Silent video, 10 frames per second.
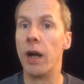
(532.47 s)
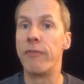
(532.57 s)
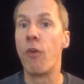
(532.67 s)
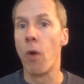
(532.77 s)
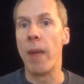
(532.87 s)

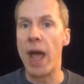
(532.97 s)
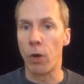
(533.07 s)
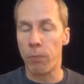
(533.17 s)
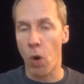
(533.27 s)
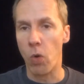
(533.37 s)
format
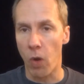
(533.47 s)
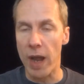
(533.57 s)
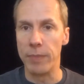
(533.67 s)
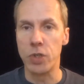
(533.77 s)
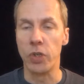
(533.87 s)
or
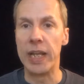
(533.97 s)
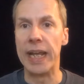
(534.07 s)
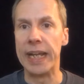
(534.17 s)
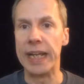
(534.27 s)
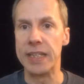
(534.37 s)
program that you're
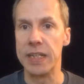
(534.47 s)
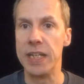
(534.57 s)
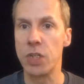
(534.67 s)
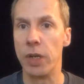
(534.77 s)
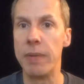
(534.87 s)
getting.
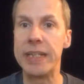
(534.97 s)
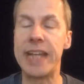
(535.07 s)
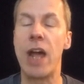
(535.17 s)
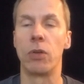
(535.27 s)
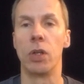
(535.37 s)
It's going to be a
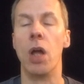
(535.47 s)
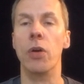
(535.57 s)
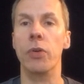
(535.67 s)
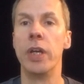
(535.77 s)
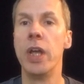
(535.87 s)

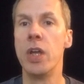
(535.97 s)
download.